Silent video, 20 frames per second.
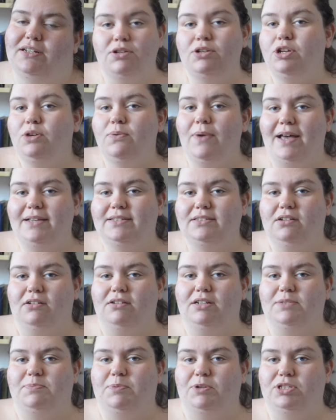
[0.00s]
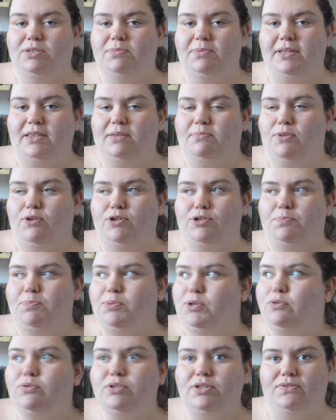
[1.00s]
The New Asgard is possibly the most
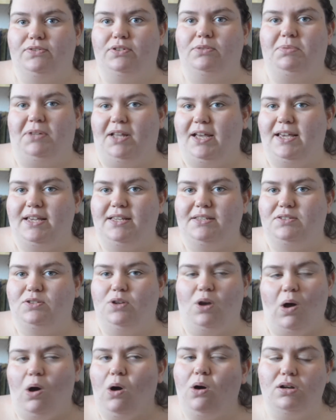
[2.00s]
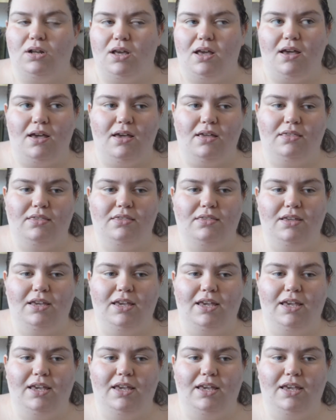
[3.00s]
beautiful place on Earth.